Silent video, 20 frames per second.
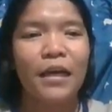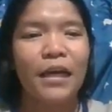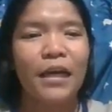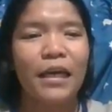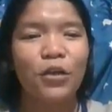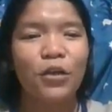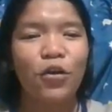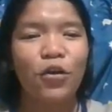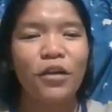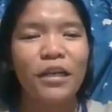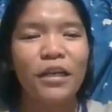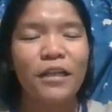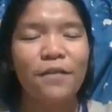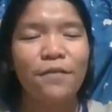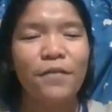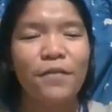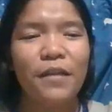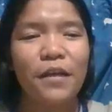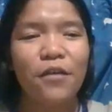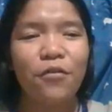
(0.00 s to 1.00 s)
In
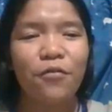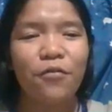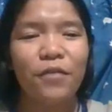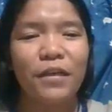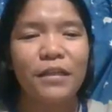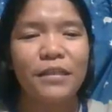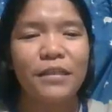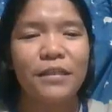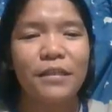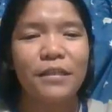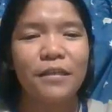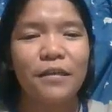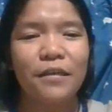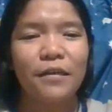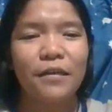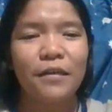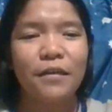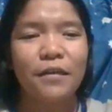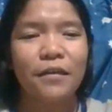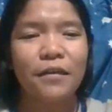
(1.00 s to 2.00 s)
cognitive theories,
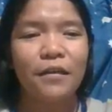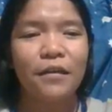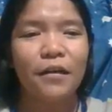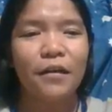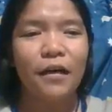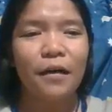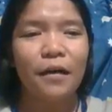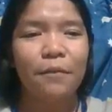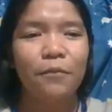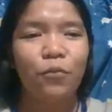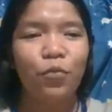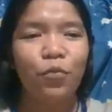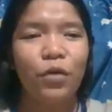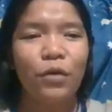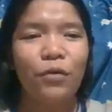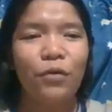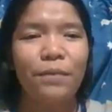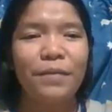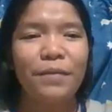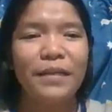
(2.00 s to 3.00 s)

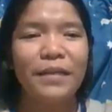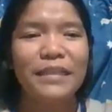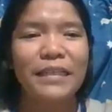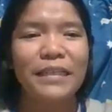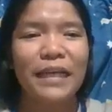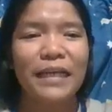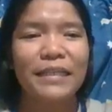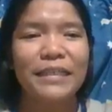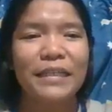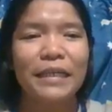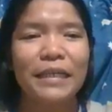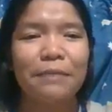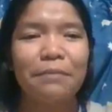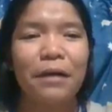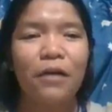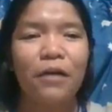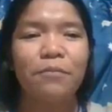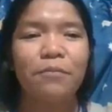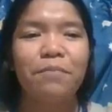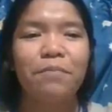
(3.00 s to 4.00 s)
we will be discussing
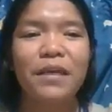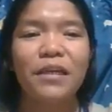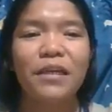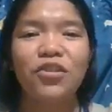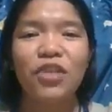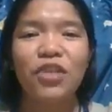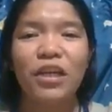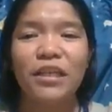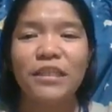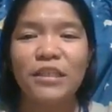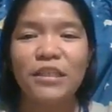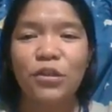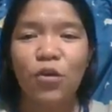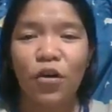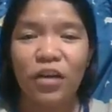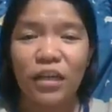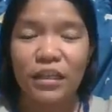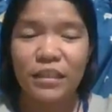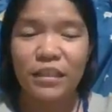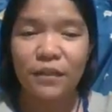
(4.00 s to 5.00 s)
about Piaget's
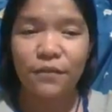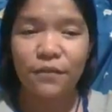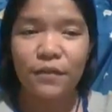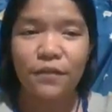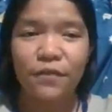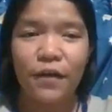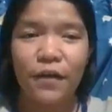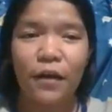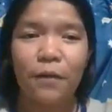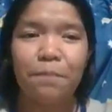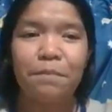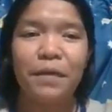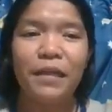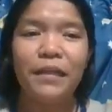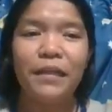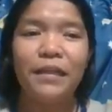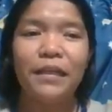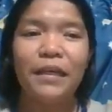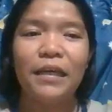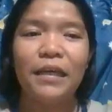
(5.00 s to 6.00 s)
cognitive
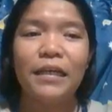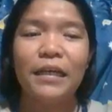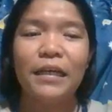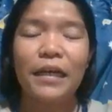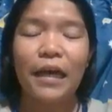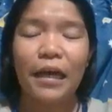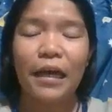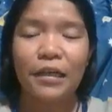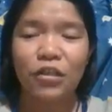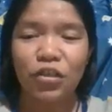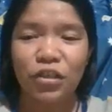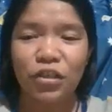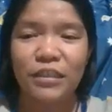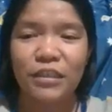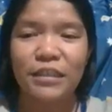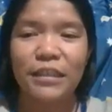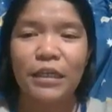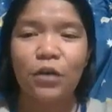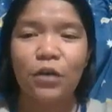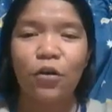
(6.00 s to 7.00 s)
development,
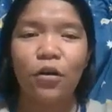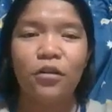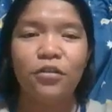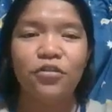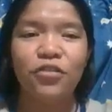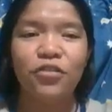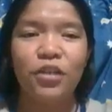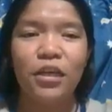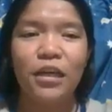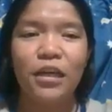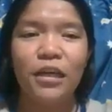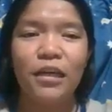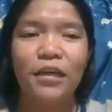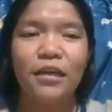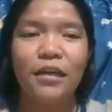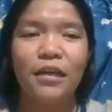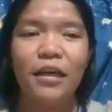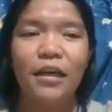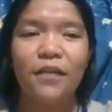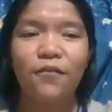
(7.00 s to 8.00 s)
Gestalt Psychology,
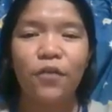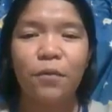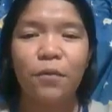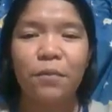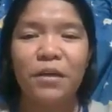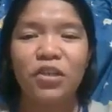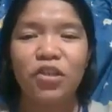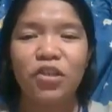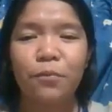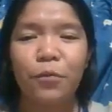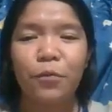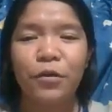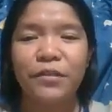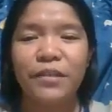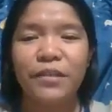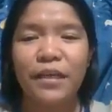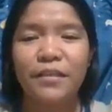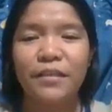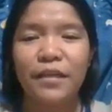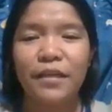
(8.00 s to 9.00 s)
information
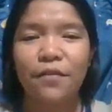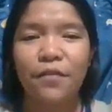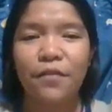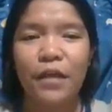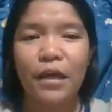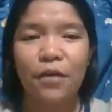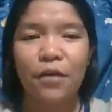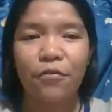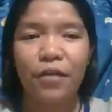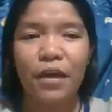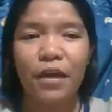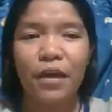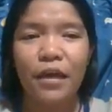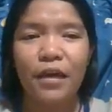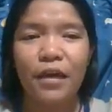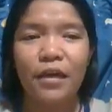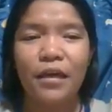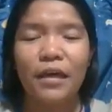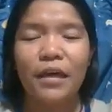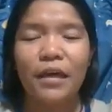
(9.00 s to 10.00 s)
processing
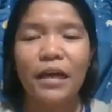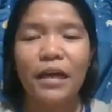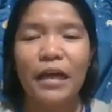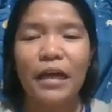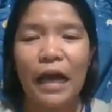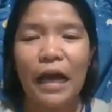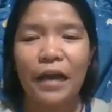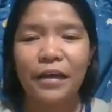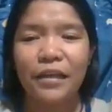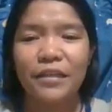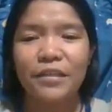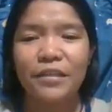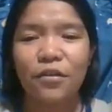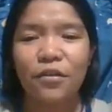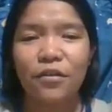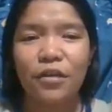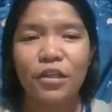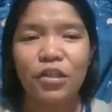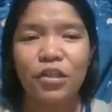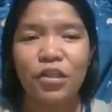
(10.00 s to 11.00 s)
theory, Gagne's
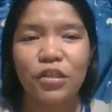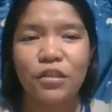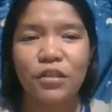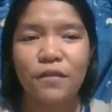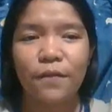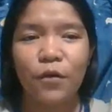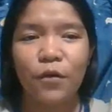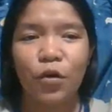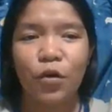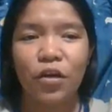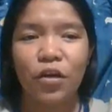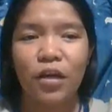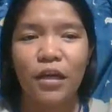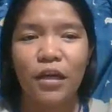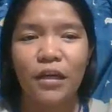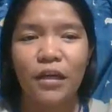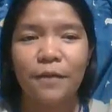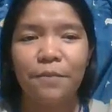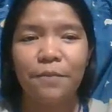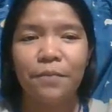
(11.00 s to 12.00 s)
conditions of
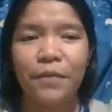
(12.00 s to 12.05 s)
learning,